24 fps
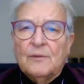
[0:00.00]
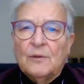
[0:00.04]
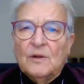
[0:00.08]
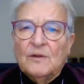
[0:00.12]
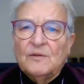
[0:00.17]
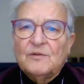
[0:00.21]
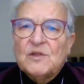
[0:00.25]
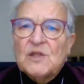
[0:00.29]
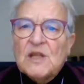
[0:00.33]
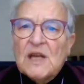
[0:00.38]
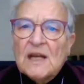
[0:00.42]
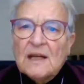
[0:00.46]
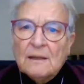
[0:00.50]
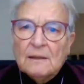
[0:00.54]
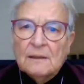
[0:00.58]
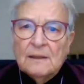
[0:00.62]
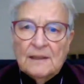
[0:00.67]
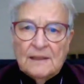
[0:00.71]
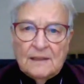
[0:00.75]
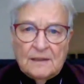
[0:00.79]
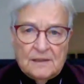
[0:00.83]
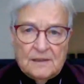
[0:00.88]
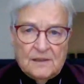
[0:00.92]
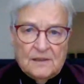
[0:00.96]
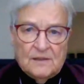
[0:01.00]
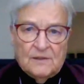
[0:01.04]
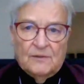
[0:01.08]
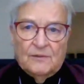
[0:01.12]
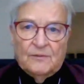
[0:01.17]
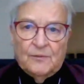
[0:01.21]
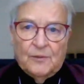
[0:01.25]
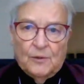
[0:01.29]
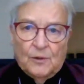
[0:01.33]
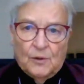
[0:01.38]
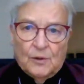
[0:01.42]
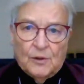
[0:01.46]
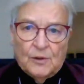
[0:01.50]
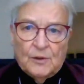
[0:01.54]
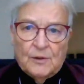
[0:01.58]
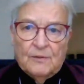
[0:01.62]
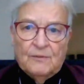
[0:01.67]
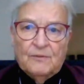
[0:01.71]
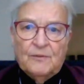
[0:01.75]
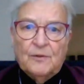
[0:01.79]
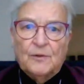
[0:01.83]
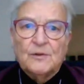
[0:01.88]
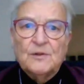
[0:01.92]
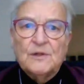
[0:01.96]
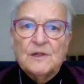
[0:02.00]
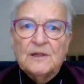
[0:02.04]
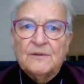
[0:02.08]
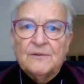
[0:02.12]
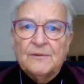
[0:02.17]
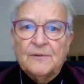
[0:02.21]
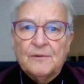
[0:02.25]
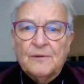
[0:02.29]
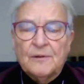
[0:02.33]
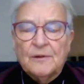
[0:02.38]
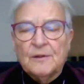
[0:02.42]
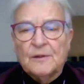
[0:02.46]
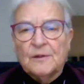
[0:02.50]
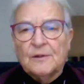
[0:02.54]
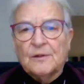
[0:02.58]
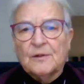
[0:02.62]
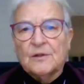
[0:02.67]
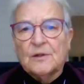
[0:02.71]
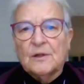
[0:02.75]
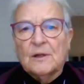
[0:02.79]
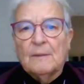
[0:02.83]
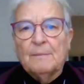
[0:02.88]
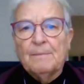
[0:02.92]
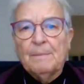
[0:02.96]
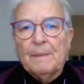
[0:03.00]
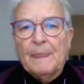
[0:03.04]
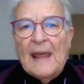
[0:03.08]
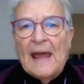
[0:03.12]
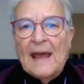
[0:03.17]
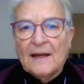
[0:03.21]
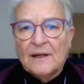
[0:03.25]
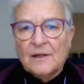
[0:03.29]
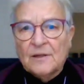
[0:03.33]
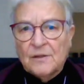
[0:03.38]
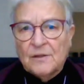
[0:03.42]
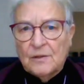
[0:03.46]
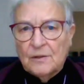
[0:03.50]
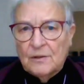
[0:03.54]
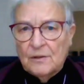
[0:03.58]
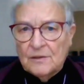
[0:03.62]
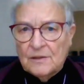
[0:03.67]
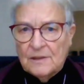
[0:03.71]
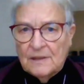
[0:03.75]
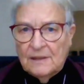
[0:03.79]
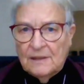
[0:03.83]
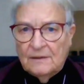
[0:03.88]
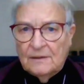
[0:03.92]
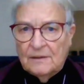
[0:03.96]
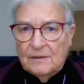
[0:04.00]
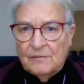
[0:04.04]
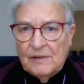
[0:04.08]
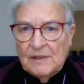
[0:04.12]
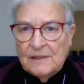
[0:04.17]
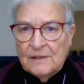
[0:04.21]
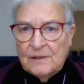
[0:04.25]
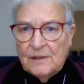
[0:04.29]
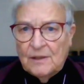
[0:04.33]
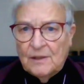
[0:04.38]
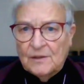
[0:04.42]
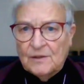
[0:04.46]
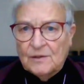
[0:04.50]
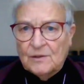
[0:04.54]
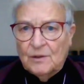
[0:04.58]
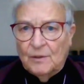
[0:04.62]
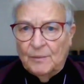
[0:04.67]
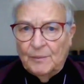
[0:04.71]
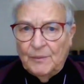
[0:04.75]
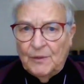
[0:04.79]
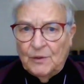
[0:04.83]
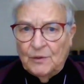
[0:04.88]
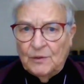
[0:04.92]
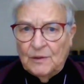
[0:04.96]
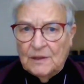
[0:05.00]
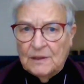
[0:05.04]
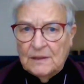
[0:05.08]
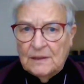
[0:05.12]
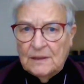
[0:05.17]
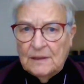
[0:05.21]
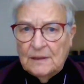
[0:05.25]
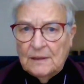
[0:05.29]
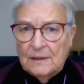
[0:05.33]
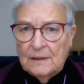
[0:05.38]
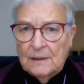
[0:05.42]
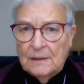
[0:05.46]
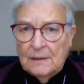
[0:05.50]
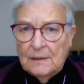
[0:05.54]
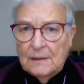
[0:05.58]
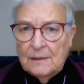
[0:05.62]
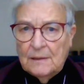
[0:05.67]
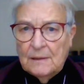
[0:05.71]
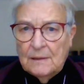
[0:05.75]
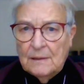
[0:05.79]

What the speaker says: full of checklists for different actors in the research community.